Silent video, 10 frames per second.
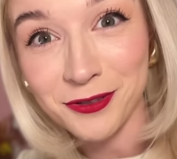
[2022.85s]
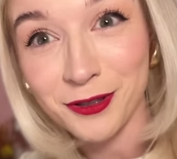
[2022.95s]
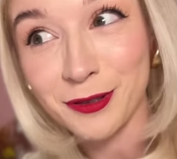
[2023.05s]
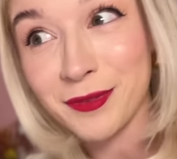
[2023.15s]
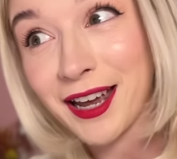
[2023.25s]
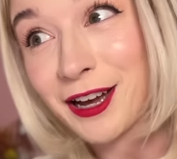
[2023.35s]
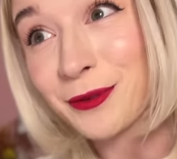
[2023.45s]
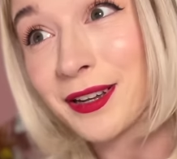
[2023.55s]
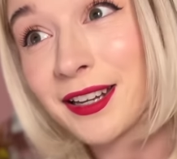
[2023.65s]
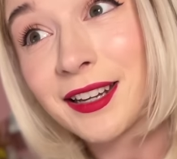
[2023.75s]
on them
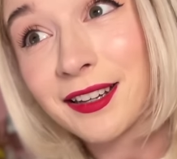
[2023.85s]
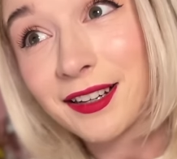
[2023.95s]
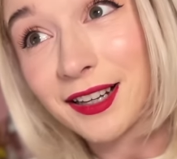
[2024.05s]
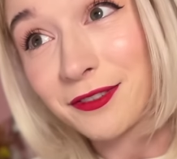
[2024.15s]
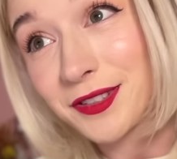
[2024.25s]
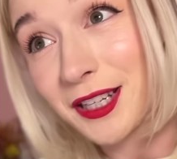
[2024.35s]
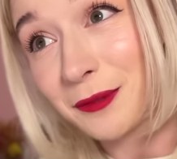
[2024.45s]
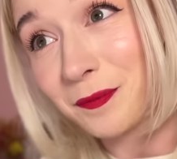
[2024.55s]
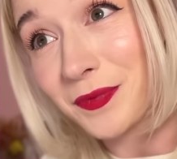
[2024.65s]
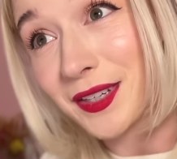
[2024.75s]
now loves
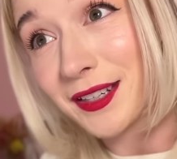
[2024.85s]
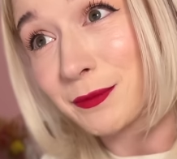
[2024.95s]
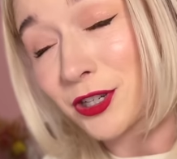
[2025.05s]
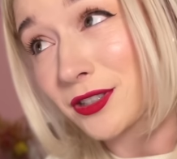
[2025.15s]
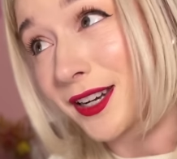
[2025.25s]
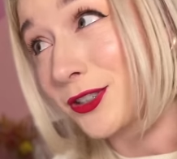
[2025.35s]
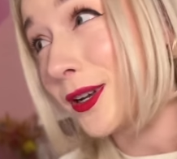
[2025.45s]
them as much as I do.